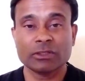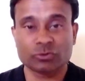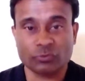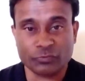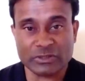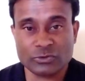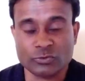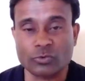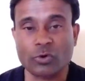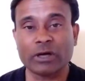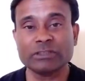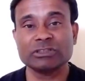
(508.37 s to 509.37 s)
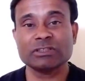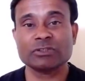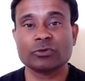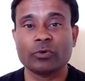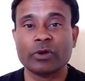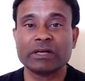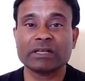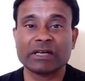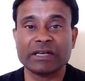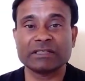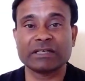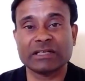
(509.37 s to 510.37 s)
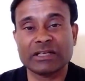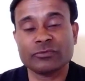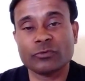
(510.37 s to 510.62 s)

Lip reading: So we do not just go and collect data